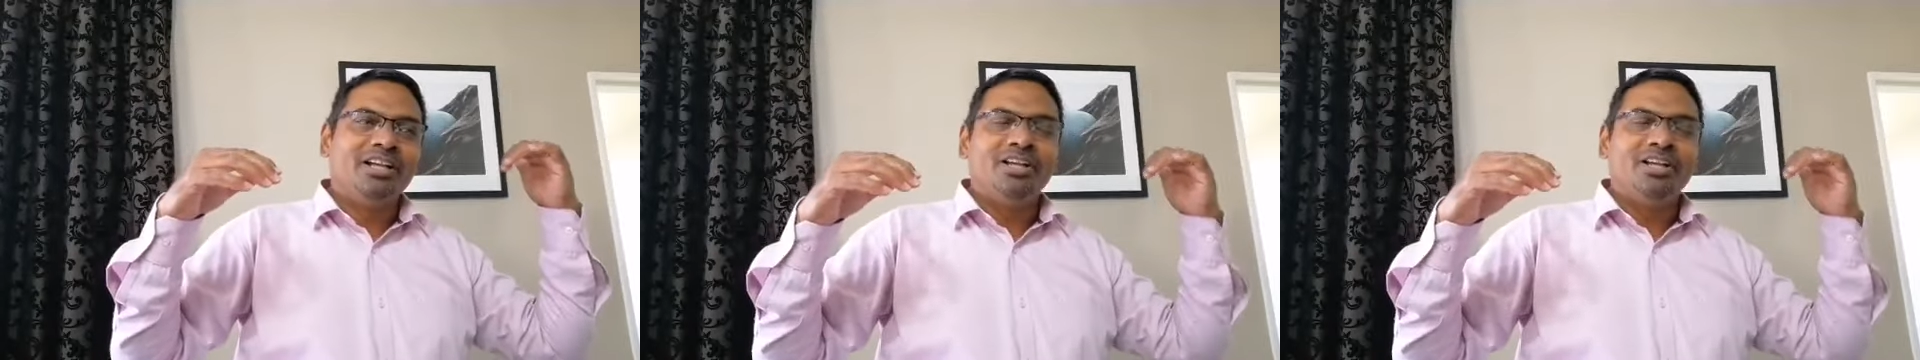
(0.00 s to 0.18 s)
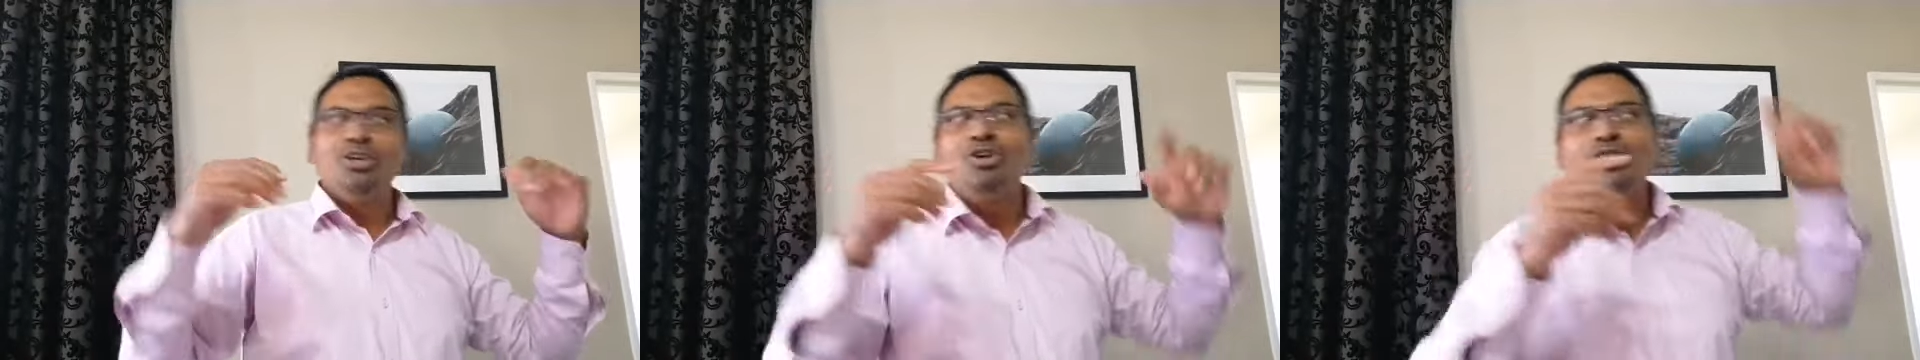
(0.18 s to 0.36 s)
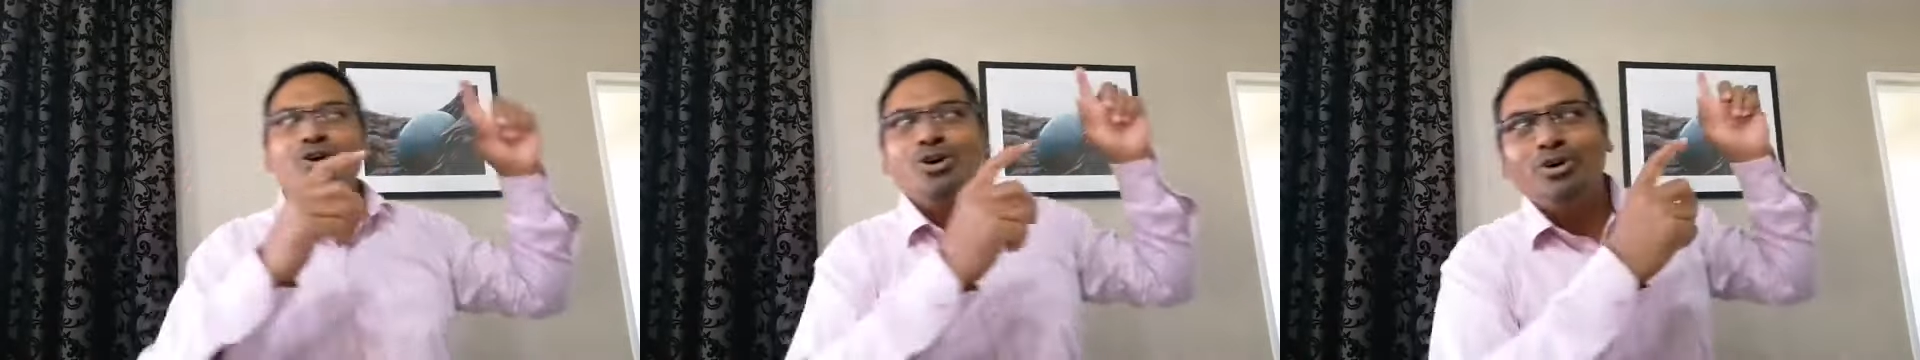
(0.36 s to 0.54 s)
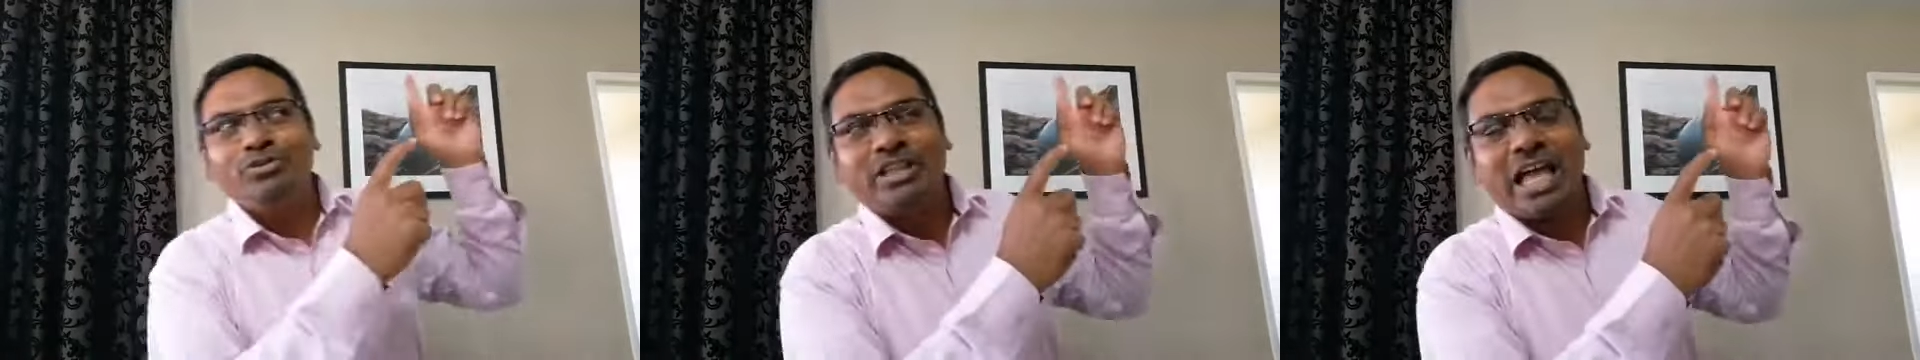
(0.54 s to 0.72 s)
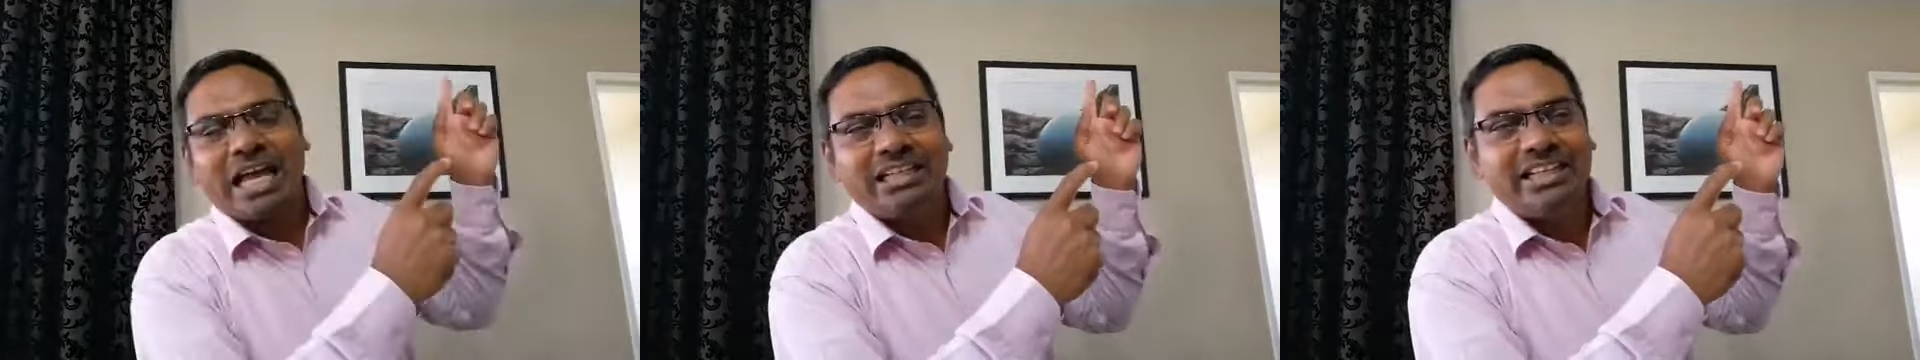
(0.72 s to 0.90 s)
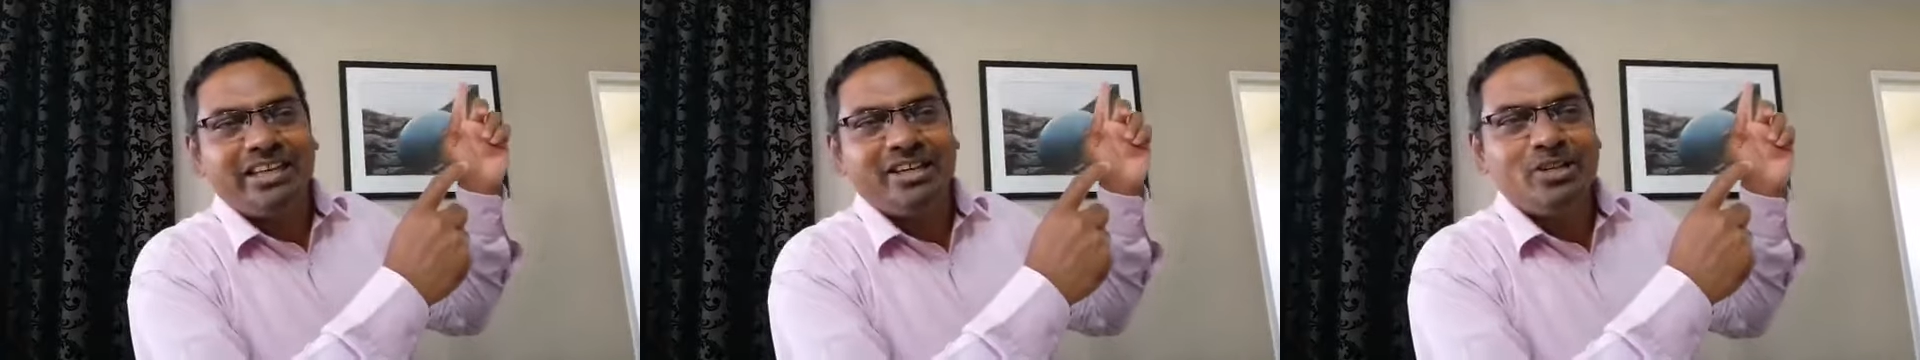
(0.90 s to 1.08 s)
you know,
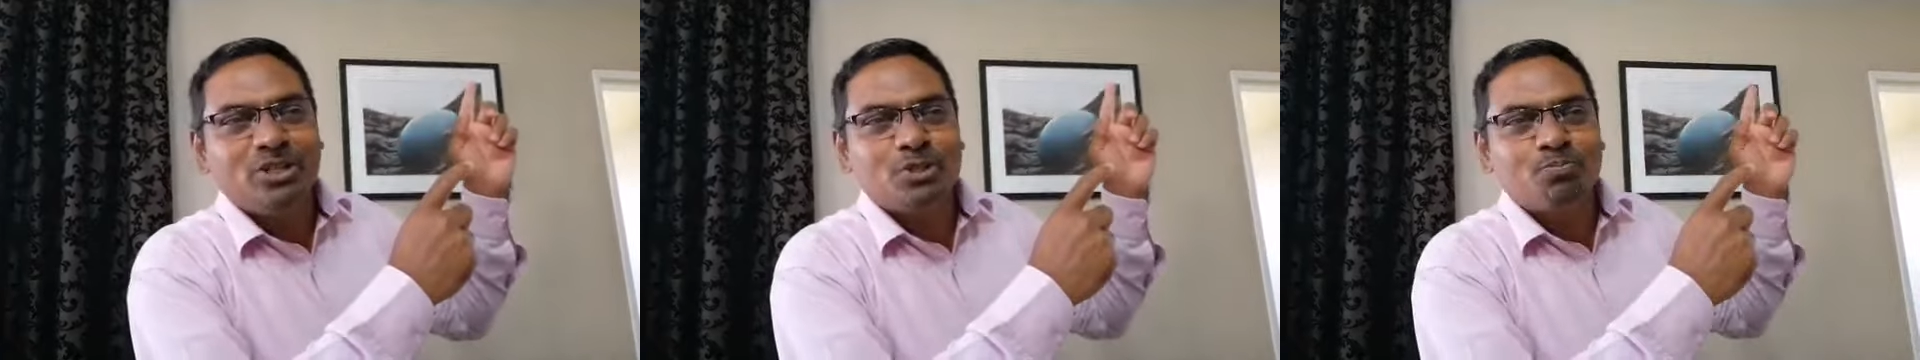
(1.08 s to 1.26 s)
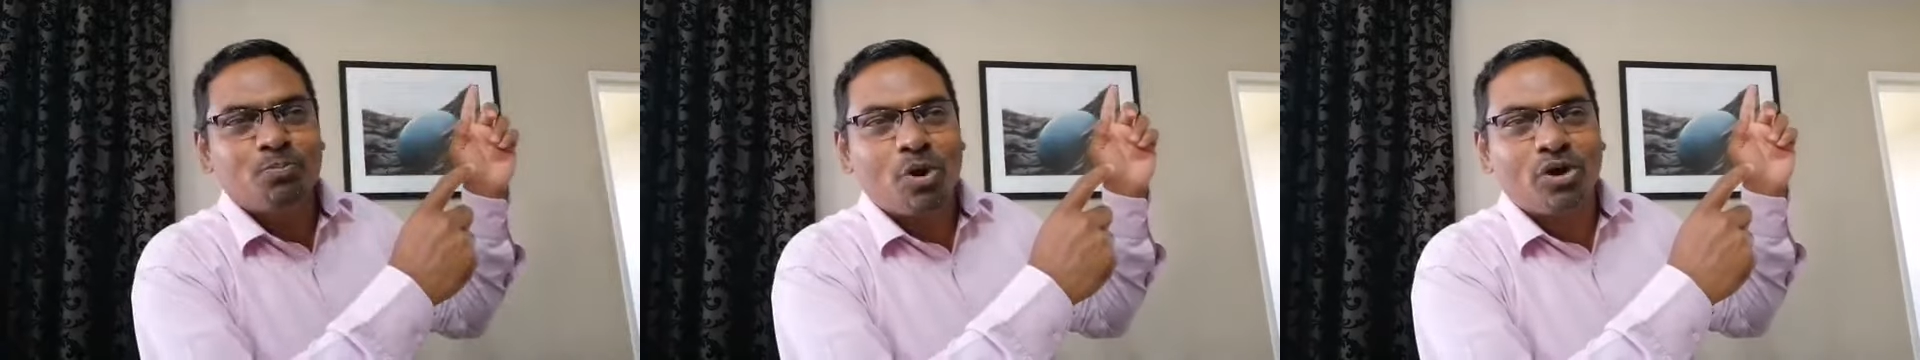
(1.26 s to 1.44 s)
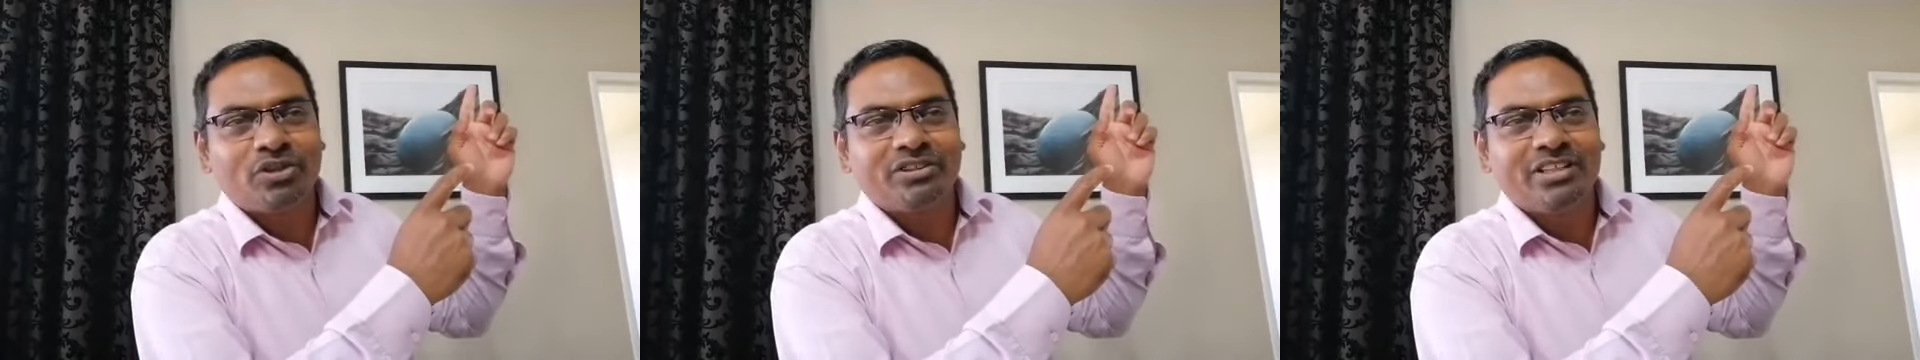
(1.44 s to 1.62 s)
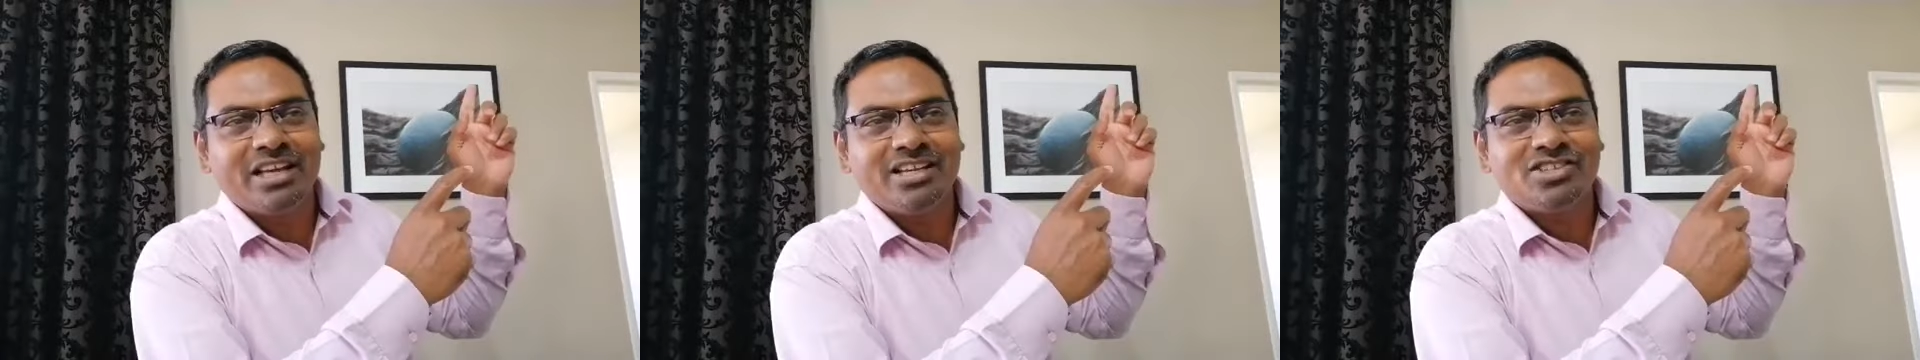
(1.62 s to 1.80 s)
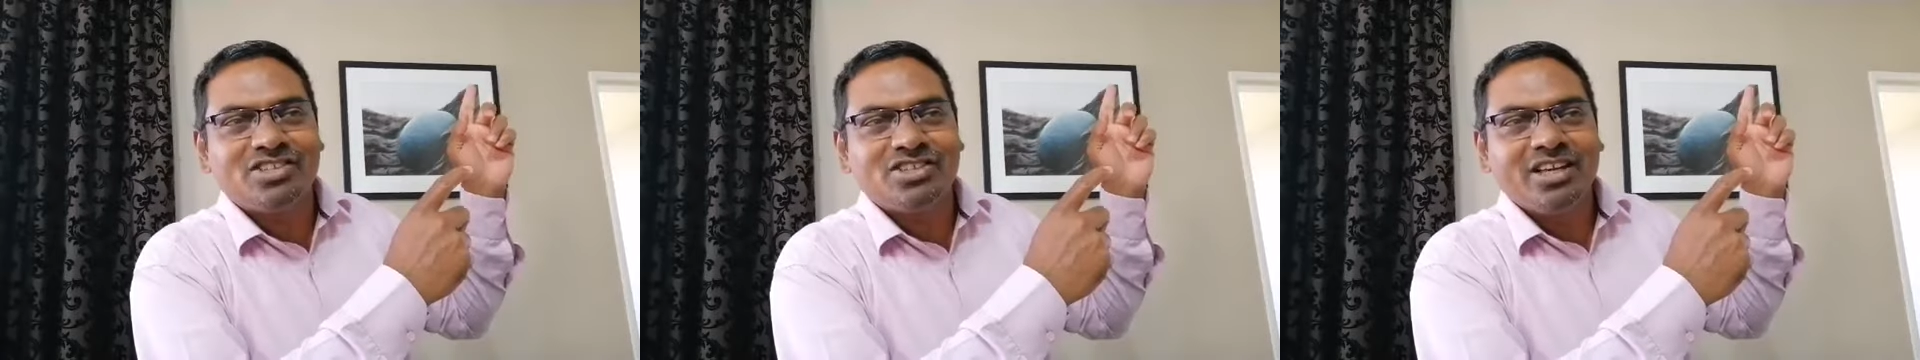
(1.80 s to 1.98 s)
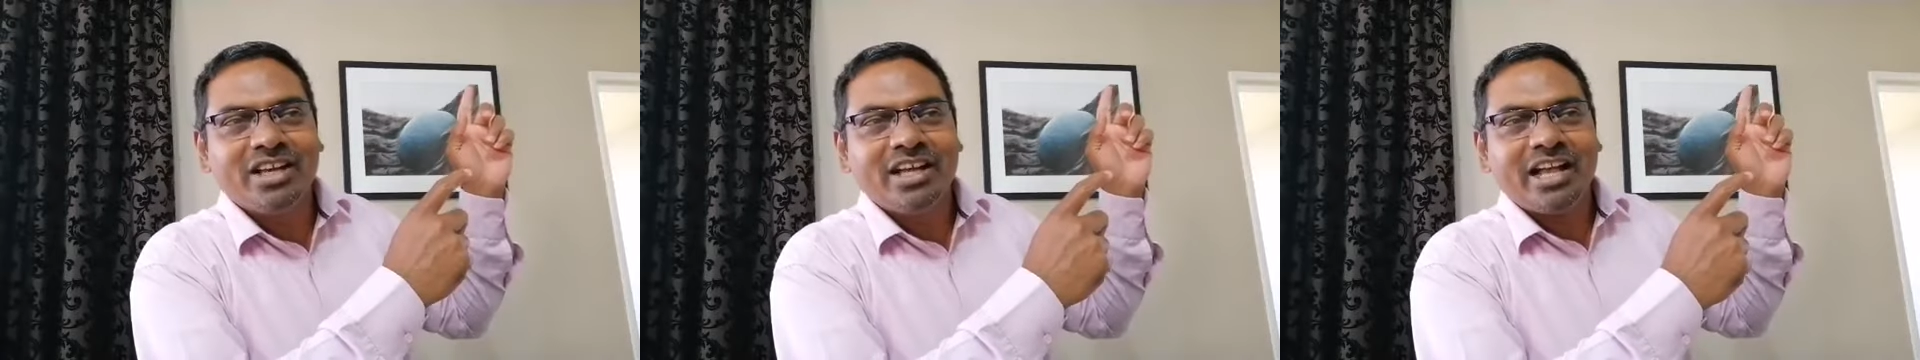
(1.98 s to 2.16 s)
that day you spoke
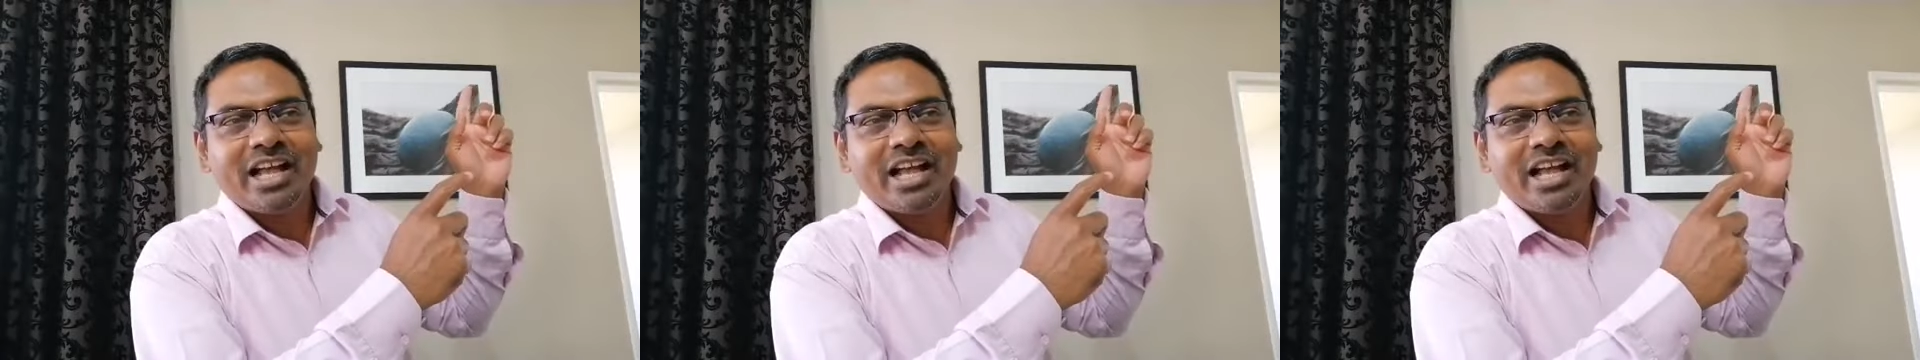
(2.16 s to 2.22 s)
this,